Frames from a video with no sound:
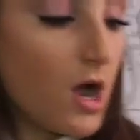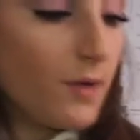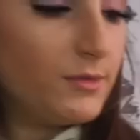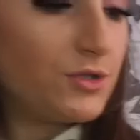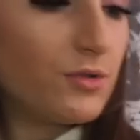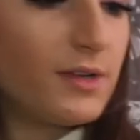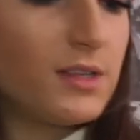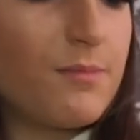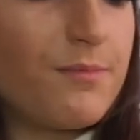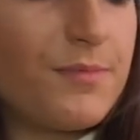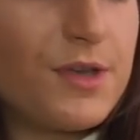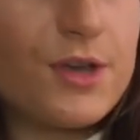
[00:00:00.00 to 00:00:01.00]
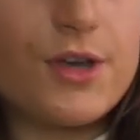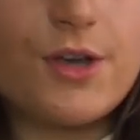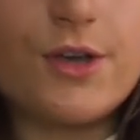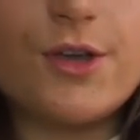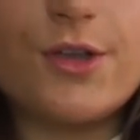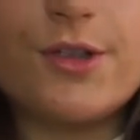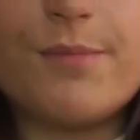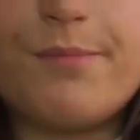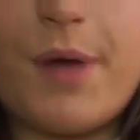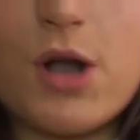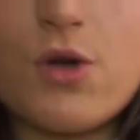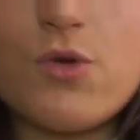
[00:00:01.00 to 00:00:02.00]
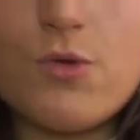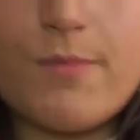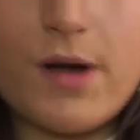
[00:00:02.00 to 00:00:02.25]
I'm enjoying the buckle,